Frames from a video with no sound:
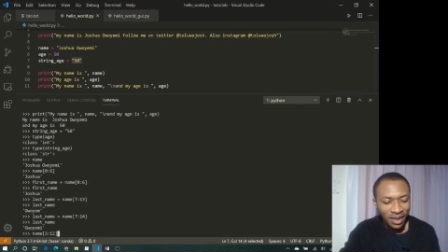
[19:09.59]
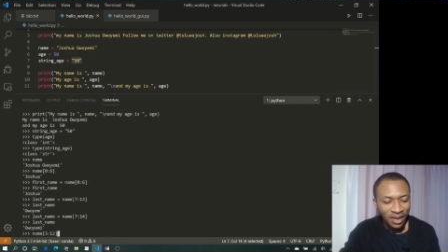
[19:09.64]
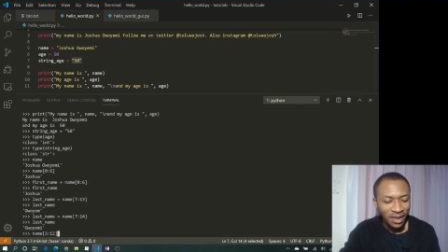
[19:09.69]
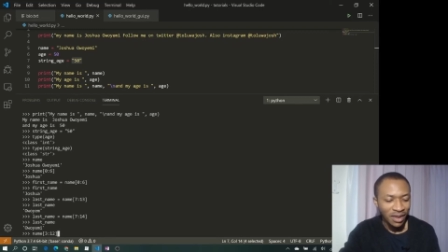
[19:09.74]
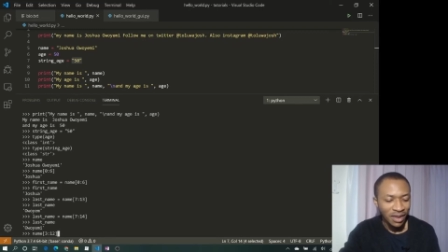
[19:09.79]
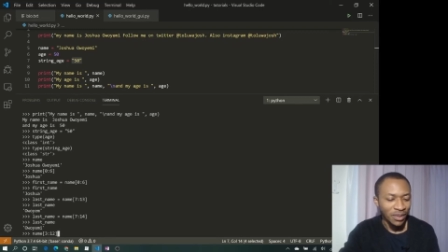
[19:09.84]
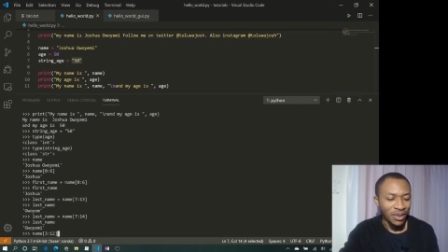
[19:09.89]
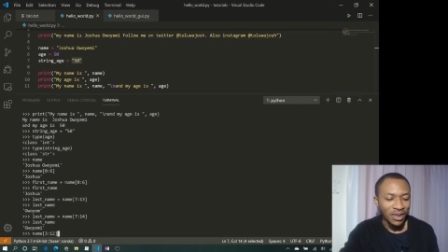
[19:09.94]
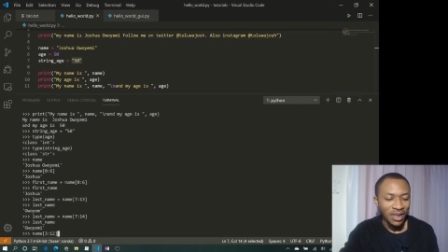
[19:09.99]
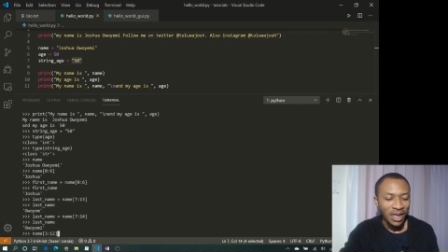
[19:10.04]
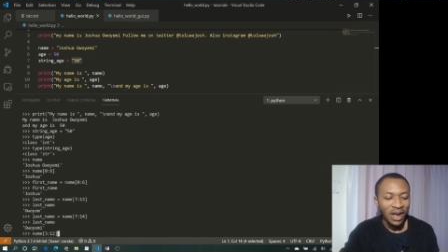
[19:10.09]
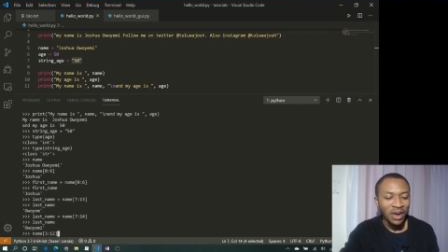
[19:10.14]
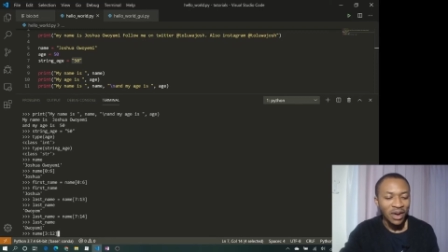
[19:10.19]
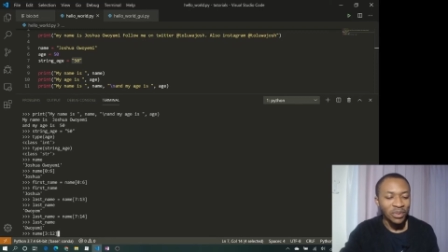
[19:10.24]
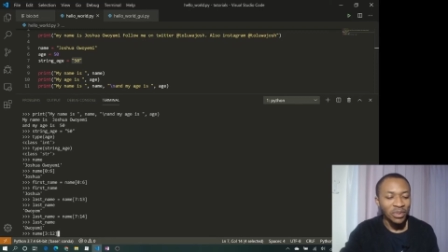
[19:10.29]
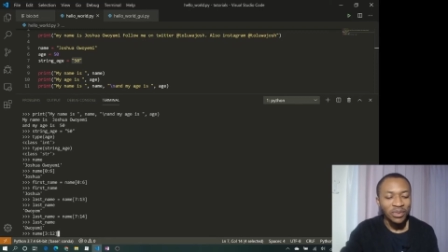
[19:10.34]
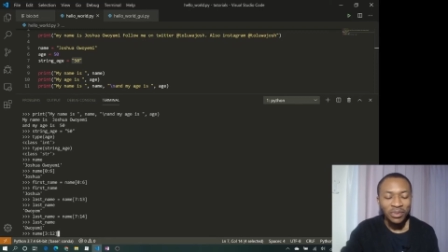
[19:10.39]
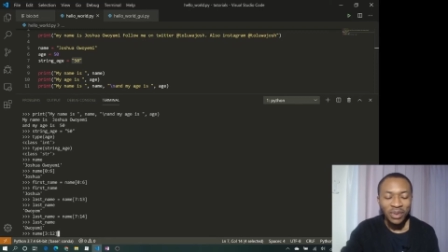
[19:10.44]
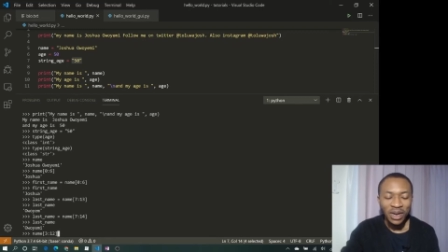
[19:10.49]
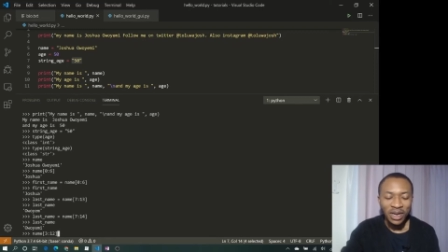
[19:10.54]
I mean, the
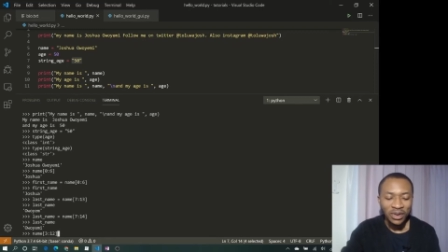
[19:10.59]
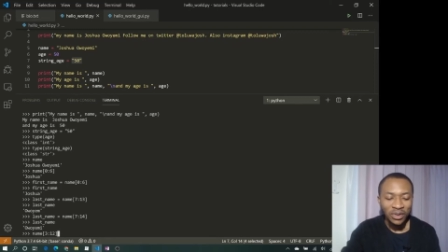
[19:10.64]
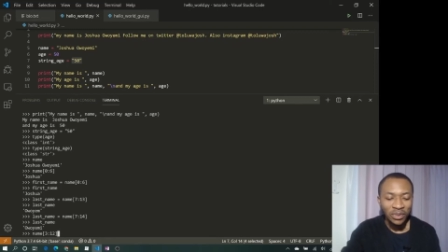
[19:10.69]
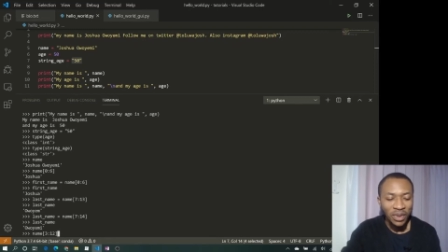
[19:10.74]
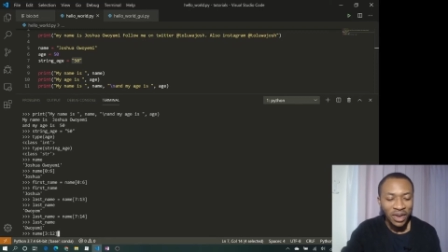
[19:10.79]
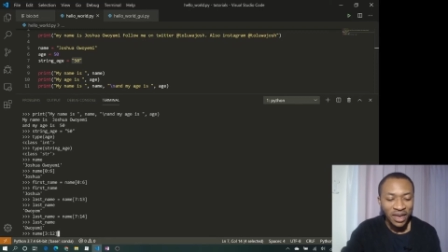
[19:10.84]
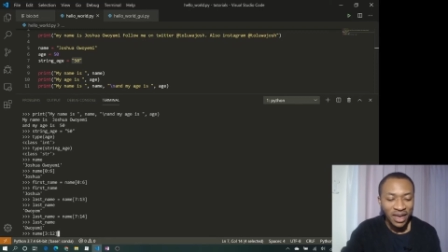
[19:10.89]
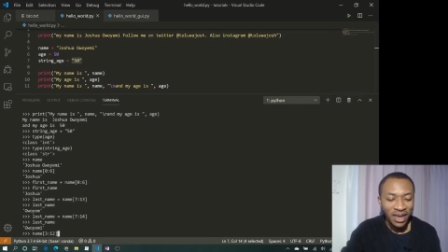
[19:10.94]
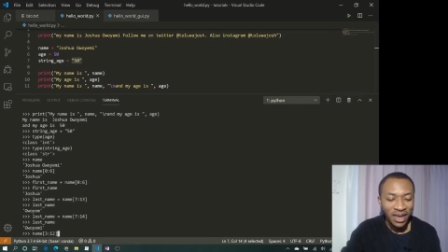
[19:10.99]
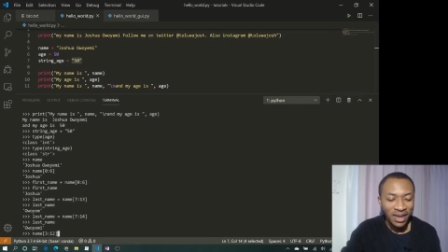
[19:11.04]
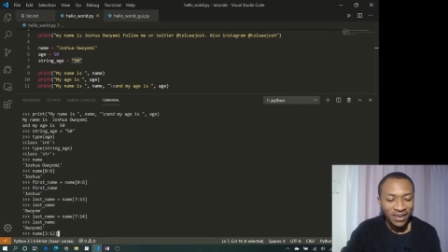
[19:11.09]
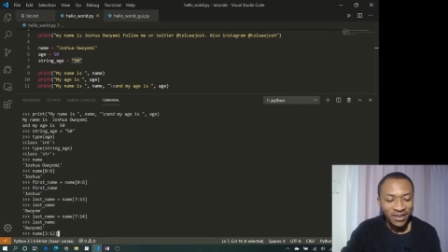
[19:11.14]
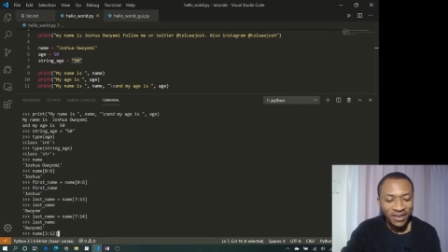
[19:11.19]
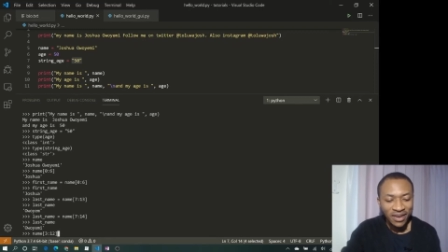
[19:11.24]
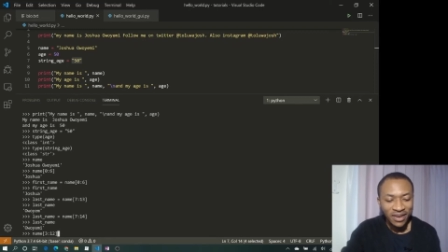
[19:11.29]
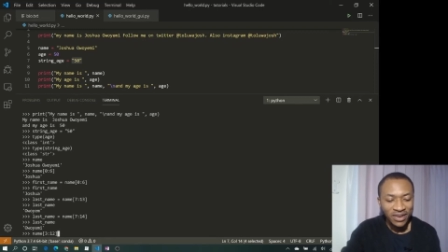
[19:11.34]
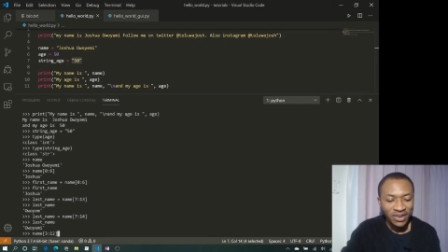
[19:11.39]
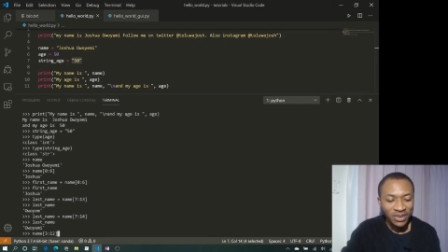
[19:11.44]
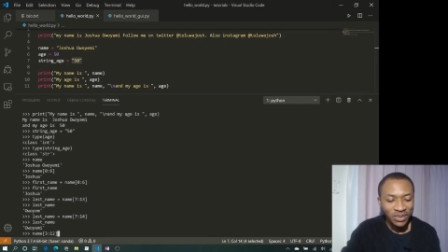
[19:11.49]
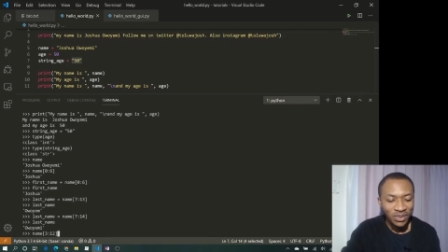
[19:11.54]
output might not make any
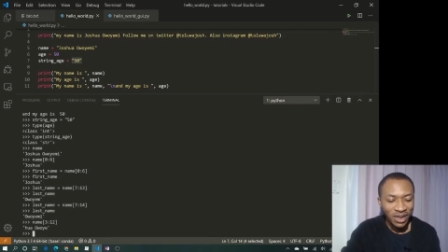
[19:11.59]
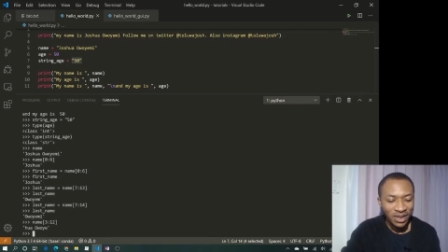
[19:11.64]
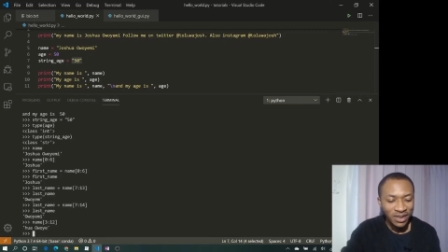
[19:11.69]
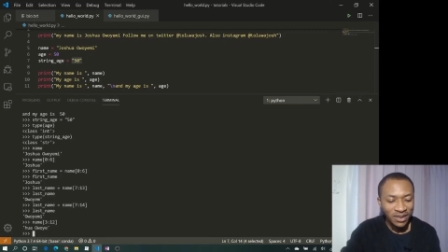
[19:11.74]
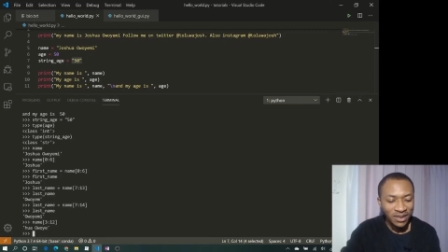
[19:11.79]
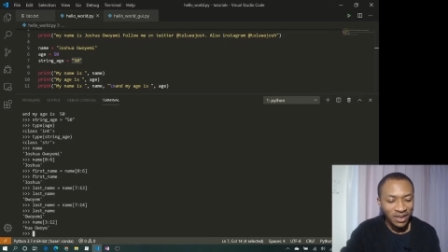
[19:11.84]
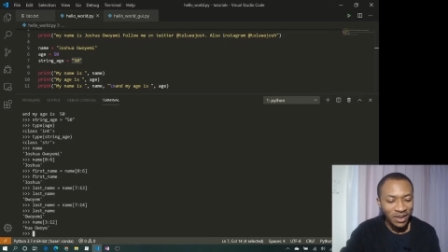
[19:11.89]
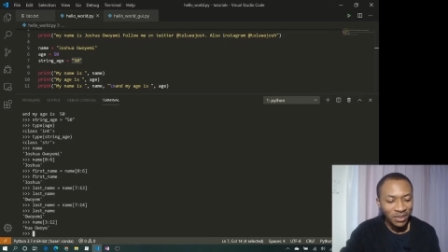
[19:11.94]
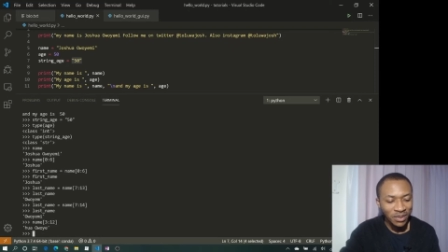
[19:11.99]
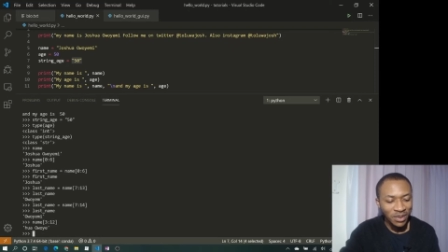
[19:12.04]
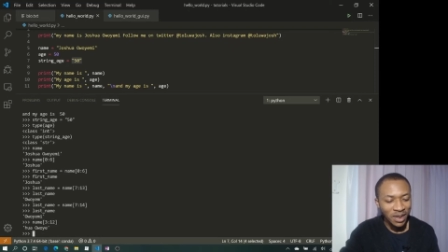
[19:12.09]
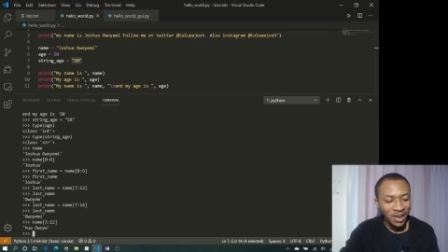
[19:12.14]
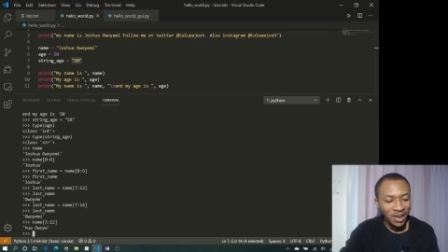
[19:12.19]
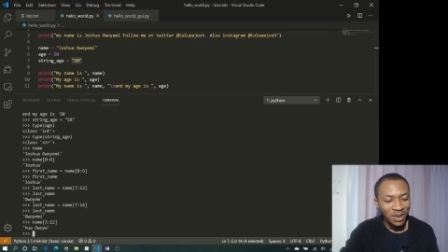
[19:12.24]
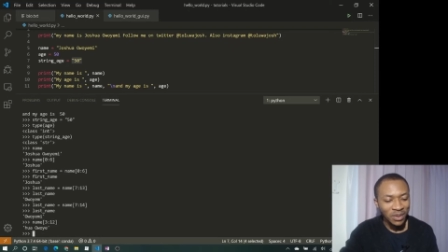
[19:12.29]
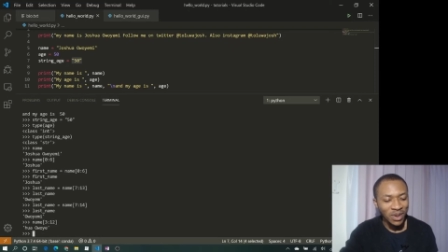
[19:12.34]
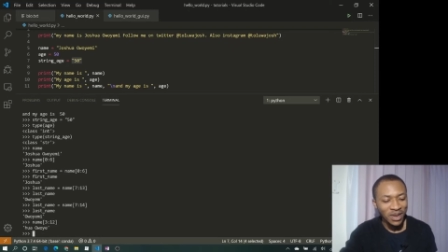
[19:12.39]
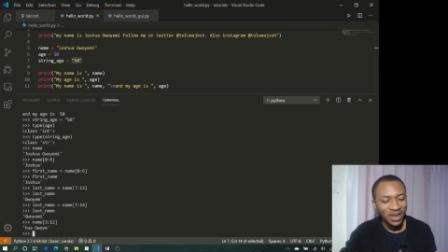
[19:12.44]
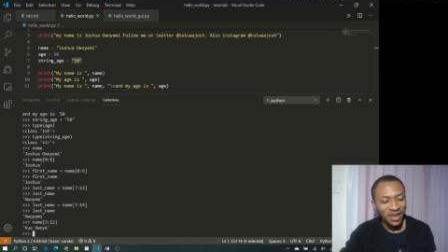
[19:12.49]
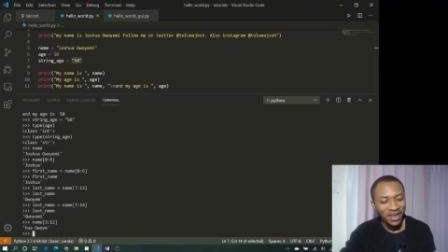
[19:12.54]
sense, but at the same time